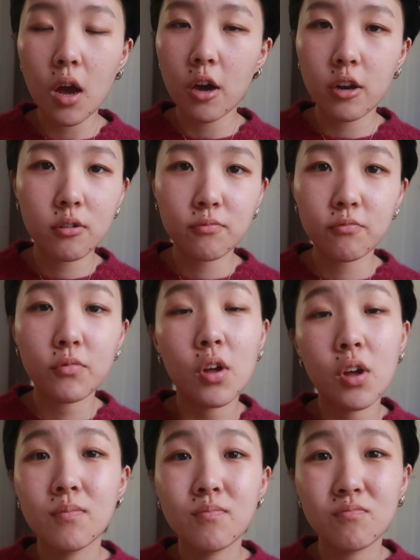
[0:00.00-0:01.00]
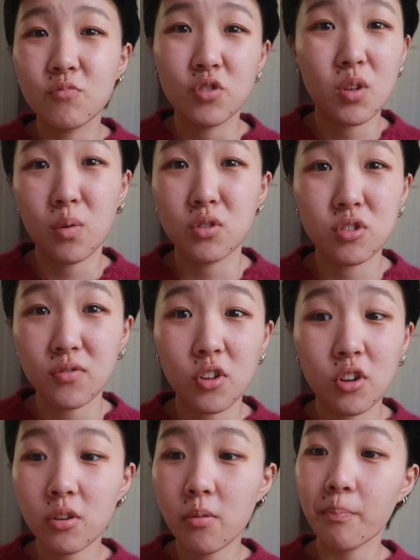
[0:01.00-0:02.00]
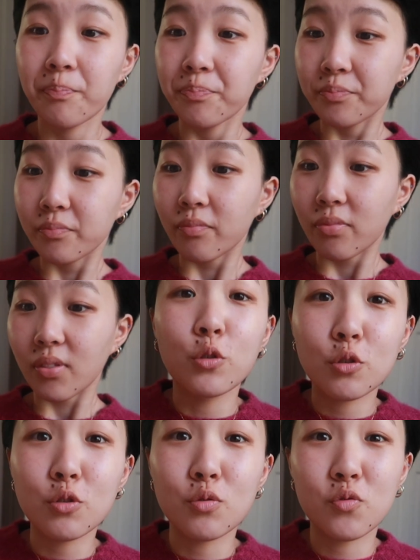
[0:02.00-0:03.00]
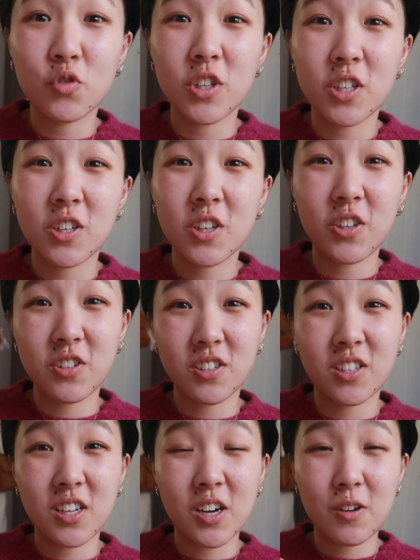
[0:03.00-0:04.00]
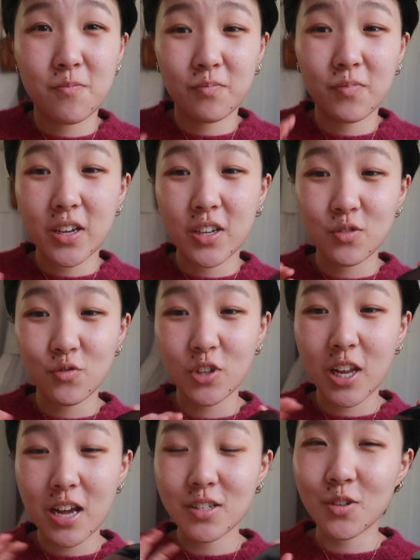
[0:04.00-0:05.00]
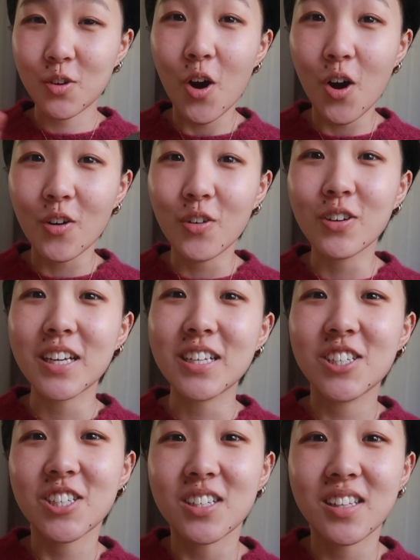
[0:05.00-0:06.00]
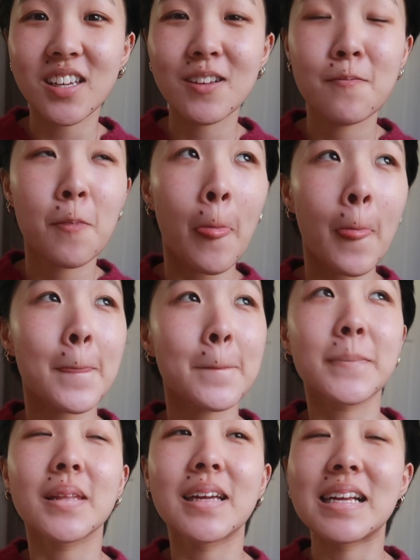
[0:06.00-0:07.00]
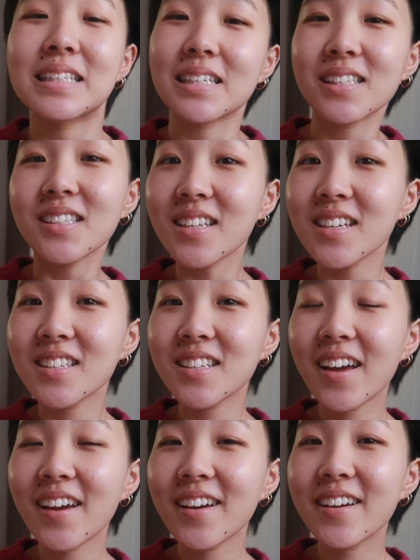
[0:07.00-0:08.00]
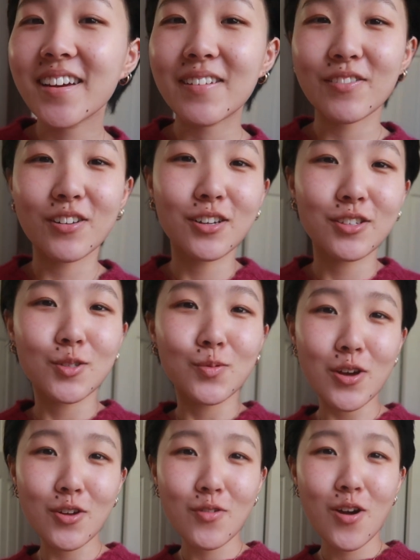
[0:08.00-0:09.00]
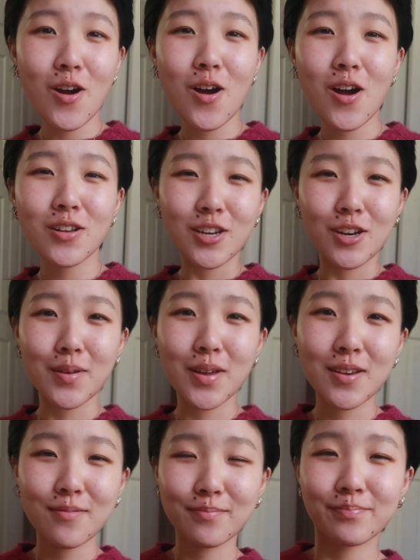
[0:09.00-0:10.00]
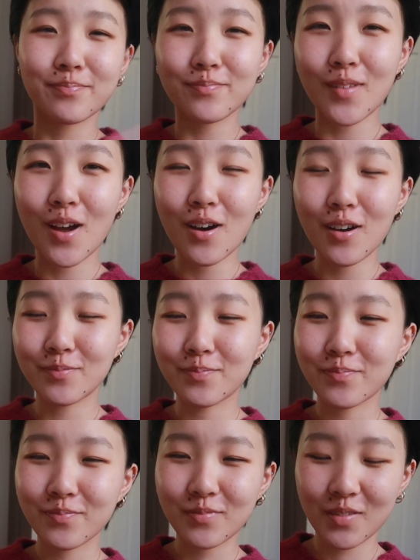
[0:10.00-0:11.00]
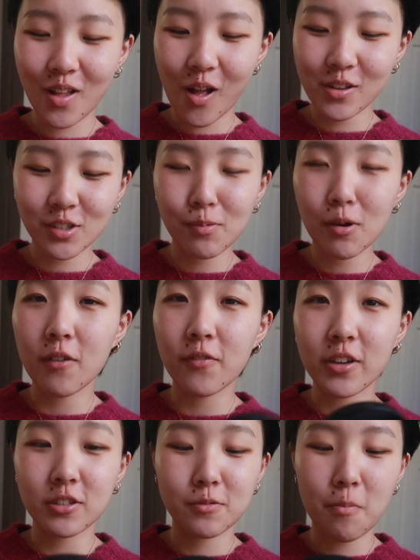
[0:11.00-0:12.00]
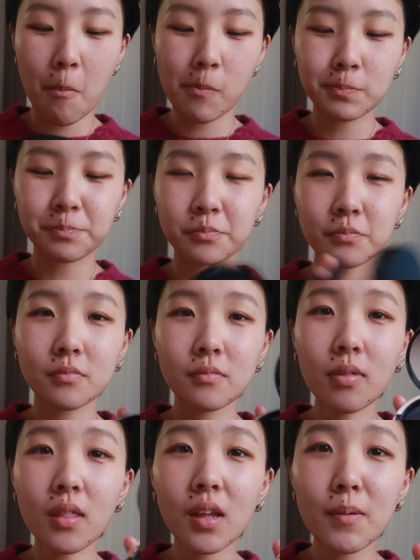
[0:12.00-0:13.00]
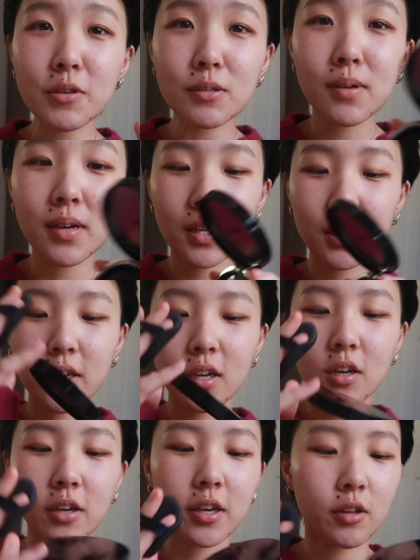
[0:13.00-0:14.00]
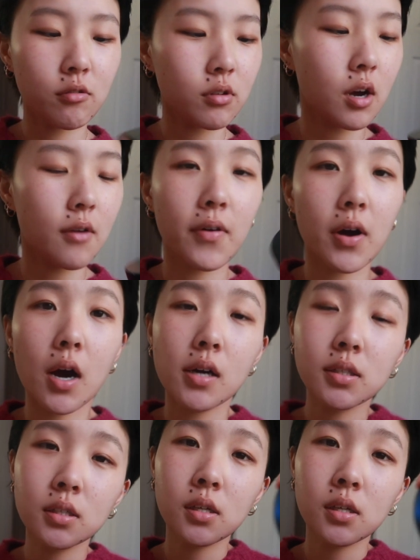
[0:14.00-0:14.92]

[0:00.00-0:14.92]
I don't really want to vlog. Also, it's really cozy now. Like, it's really nice and cold and chilly. And it's like sunny today. And I've got like a sweater on. You know what I mean? Oh, this is perfect. I'm using my clear kill cover.